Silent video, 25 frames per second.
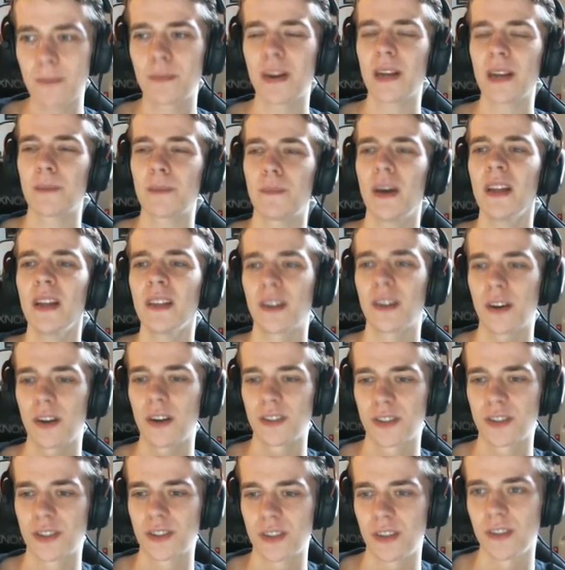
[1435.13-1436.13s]
bring
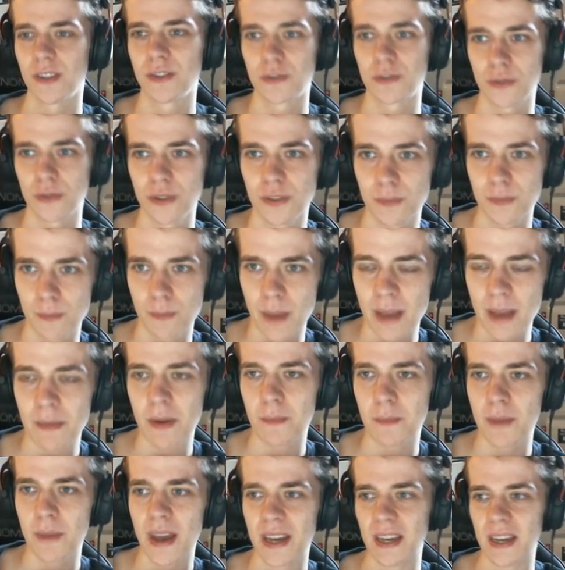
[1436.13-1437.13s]
Malygos Druid maybe
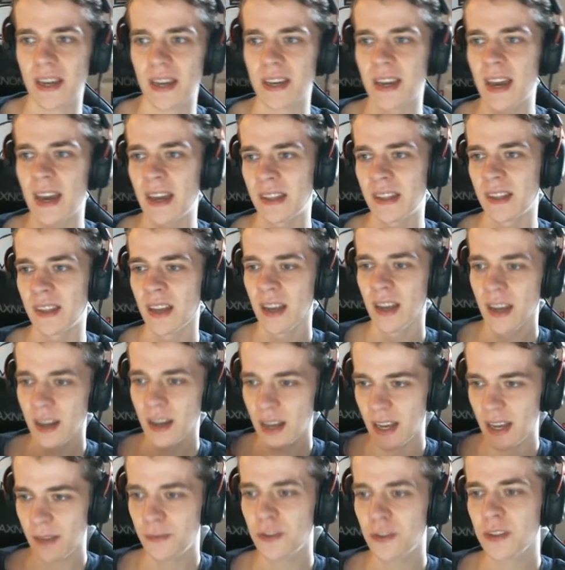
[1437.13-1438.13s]
back again.
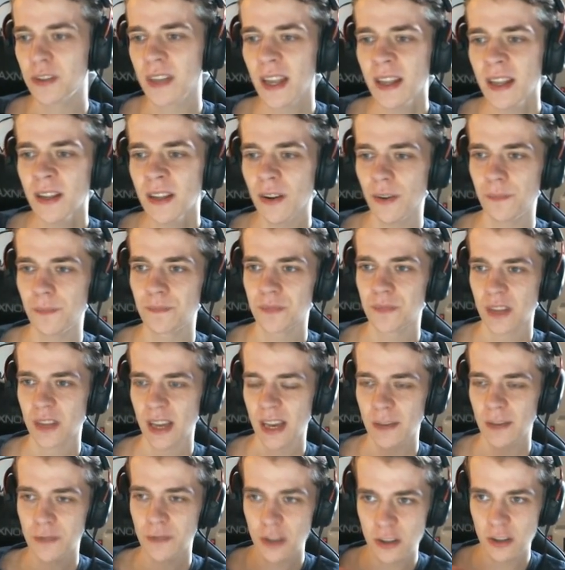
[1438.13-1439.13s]
If you
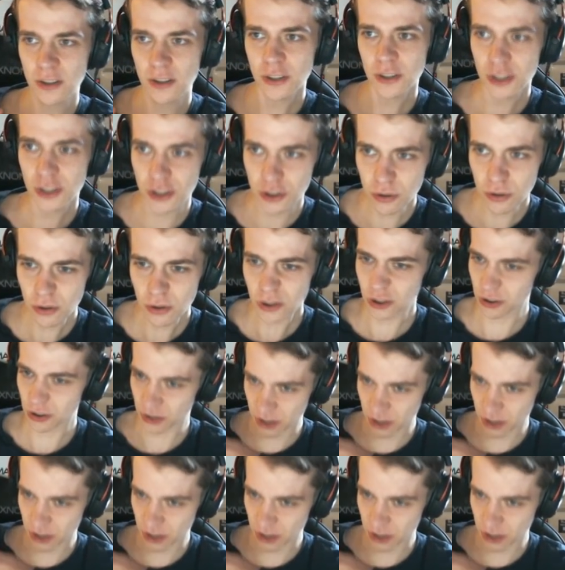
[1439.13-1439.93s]
just use your